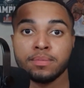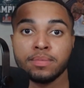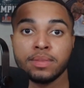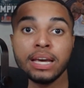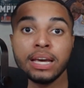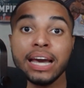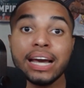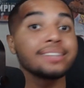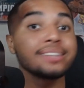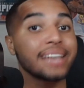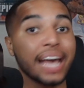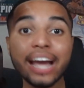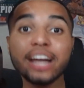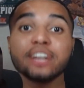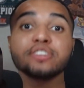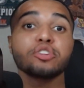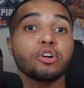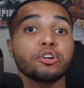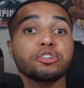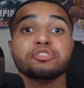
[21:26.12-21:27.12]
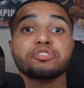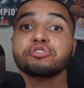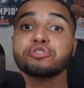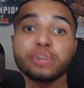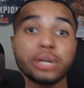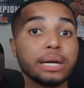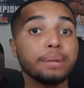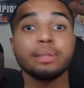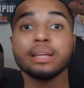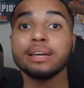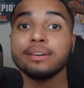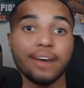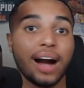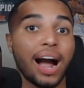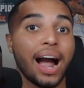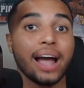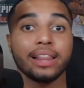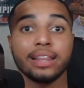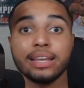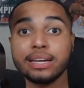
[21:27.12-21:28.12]
His hands are extremely
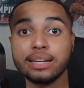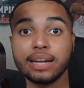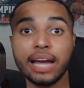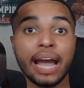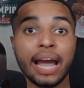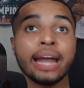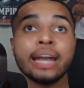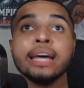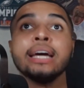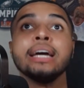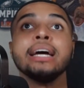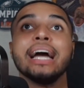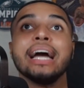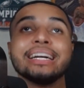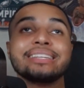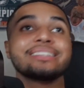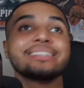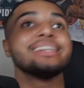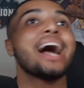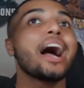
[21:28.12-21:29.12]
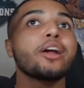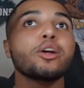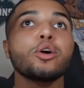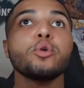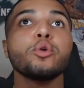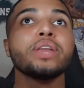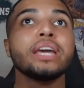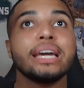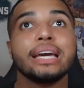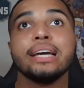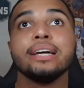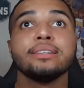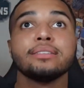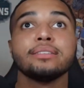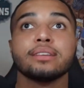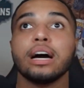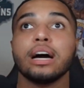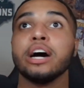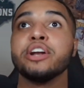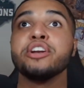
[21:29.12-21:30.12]
violent, and it's not only his
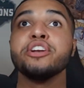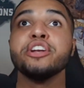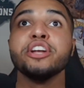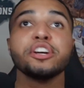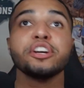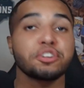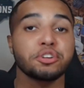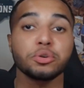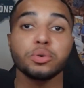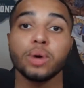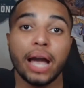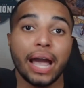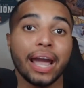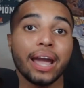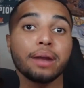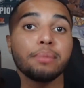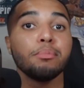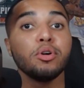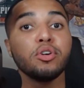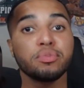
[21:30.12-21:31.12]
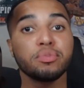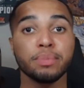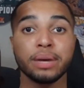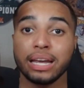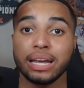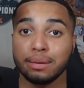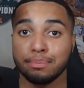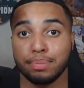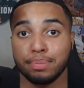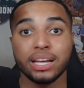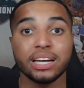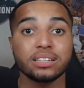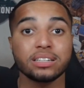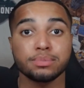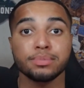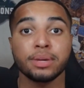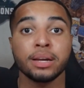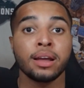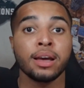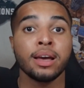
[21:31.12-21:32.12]
initial hand movement and
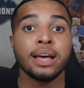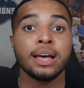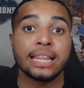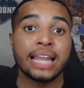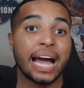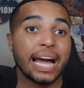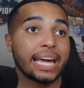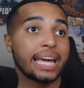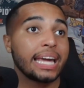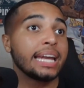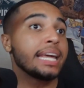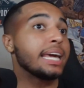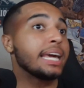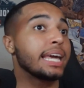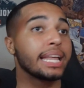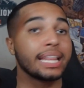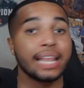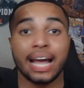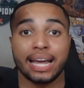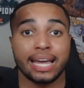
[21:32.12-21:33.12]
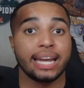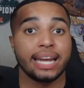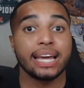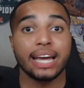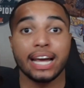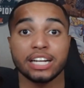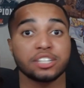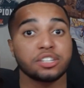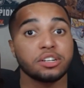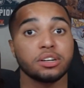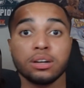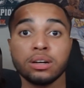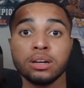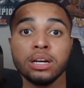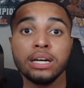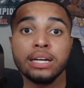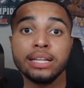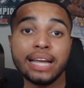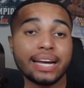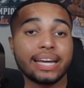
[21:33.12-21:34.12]
placement that can catch a
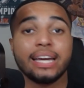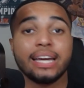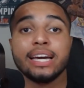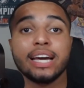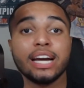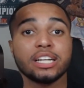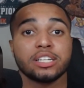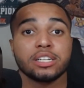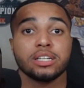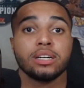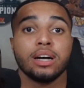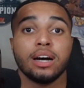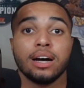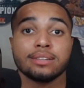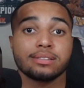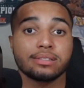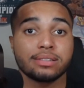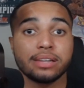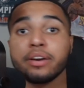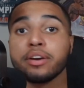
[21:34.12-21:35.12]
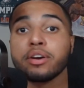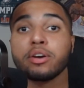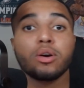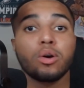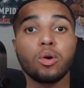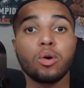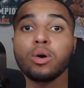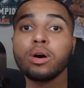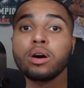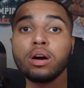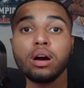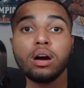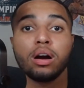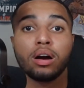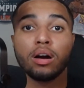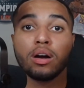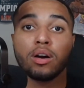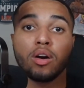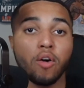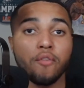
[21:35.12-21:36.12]
center or
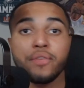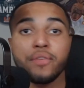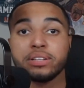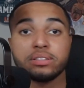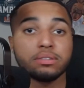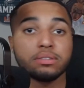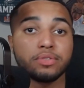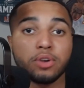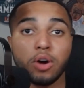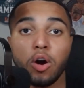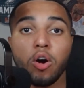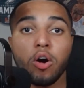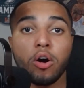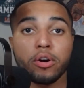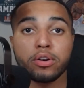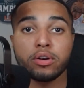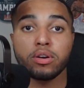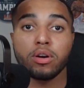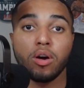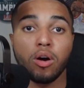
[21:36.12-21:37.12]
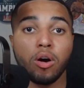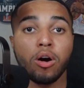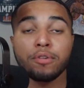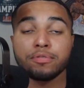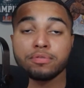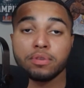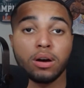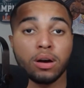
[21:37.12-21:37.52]
an offensive guard off